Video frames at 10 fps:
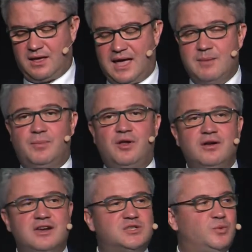
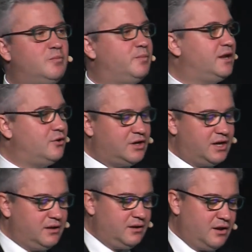employers will be
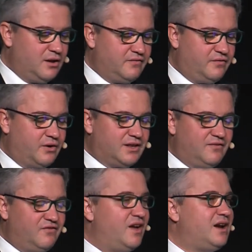looking for the
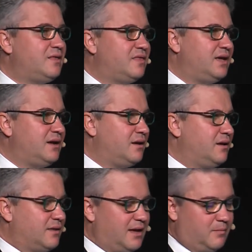very thing
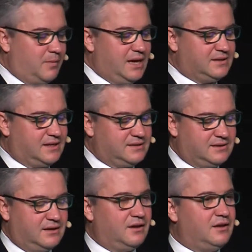that makes us
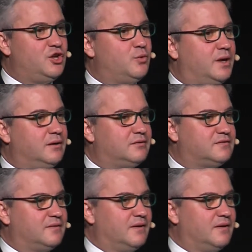humans: